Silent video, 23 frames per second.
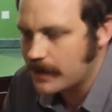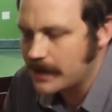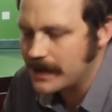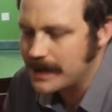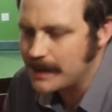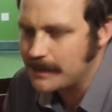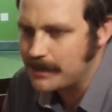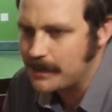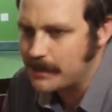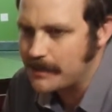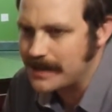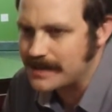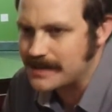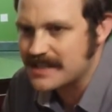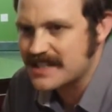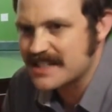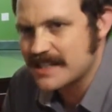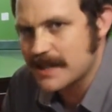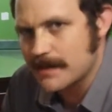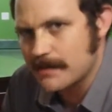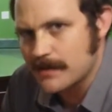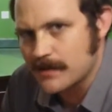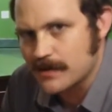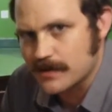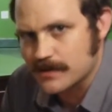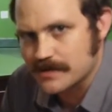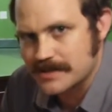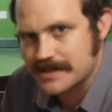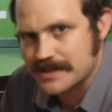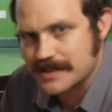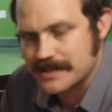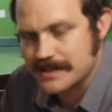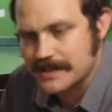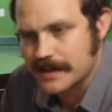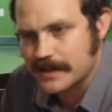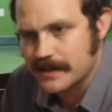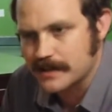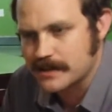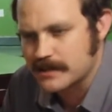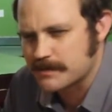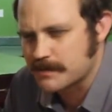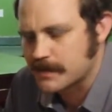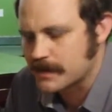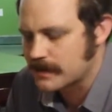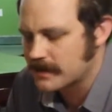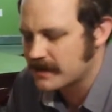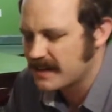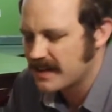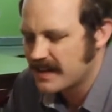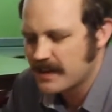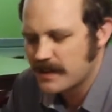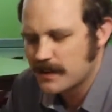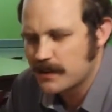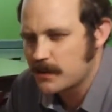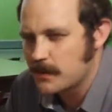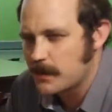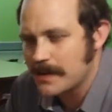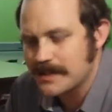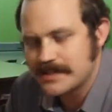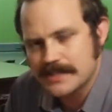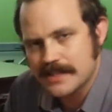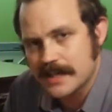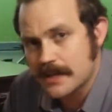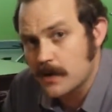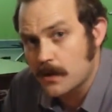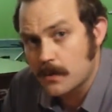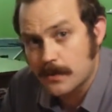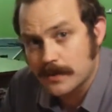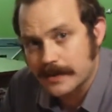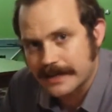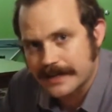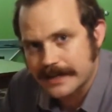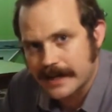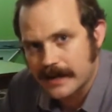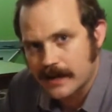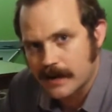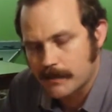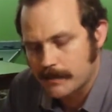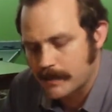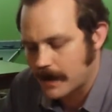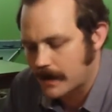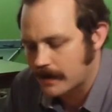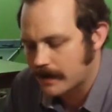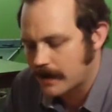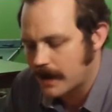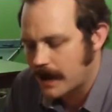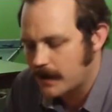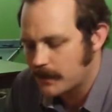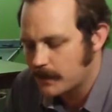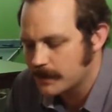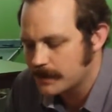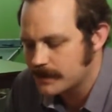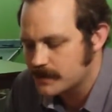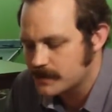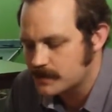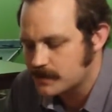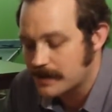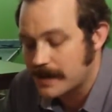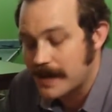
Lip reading: I want to implement some of those details, but the rest I don't really care about. I really